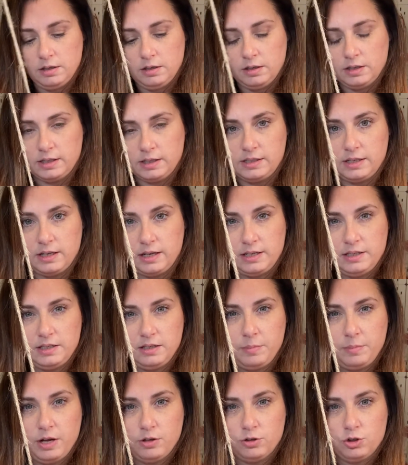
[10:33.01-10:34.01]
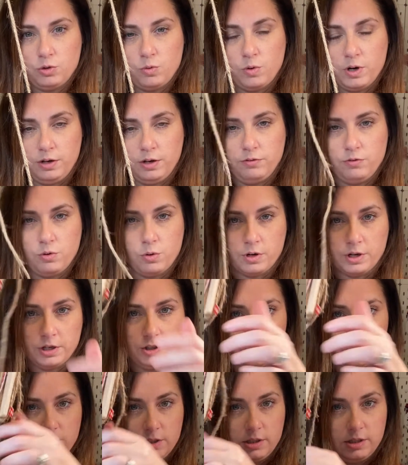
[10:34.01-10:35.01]
Like I said, I did about 24
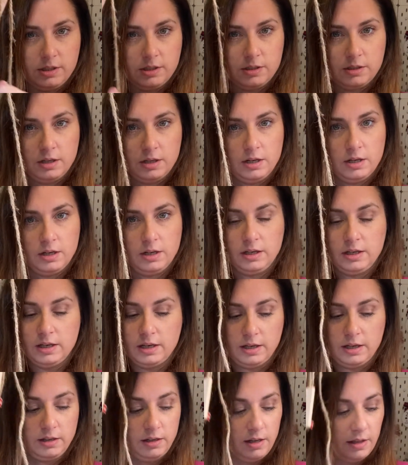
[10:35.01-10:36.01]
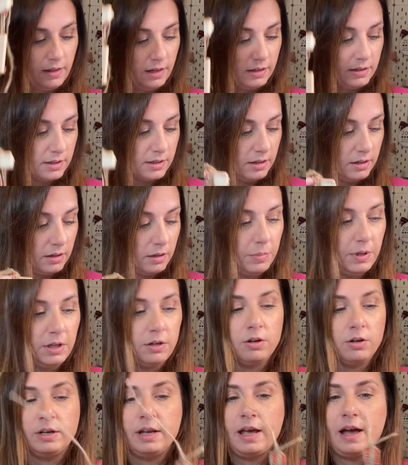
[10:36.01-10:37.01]
inches. Again, that's gonna depend
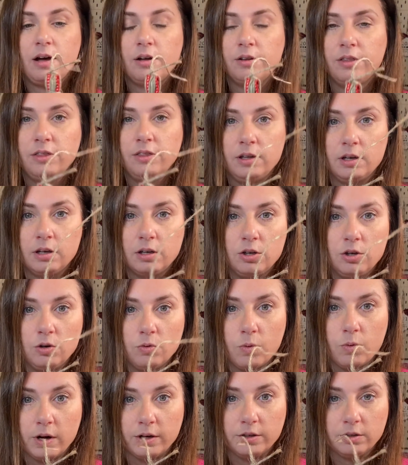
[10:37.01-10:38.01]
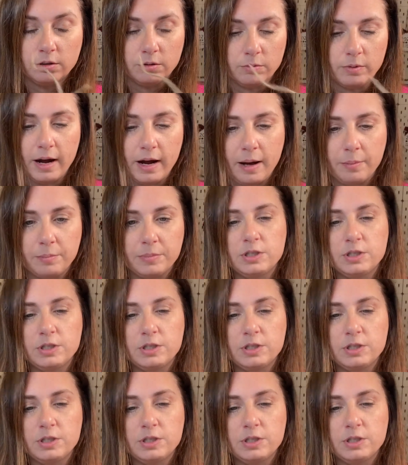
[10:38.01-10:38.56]
on how thick you want your wrap.